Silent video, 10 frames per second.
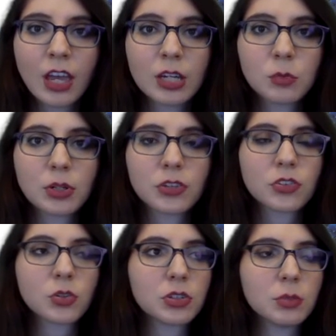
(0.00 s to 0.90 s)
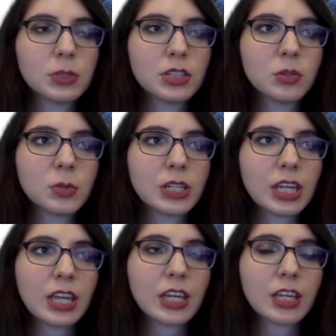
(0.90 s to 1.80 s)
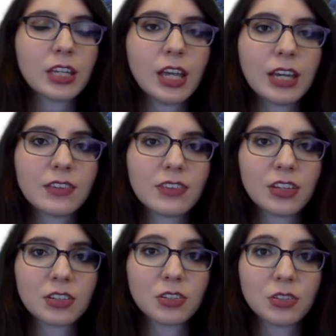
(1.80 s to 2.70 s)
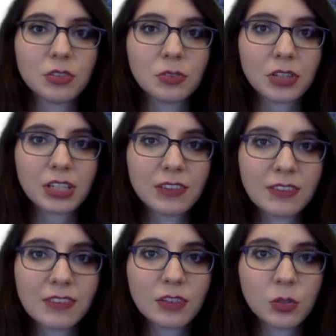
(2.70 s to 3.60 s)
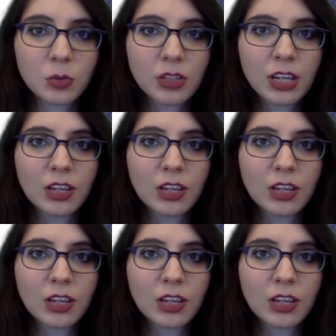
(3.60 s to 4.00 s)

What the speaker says: We're also going to be doing a class on Goodreads soon.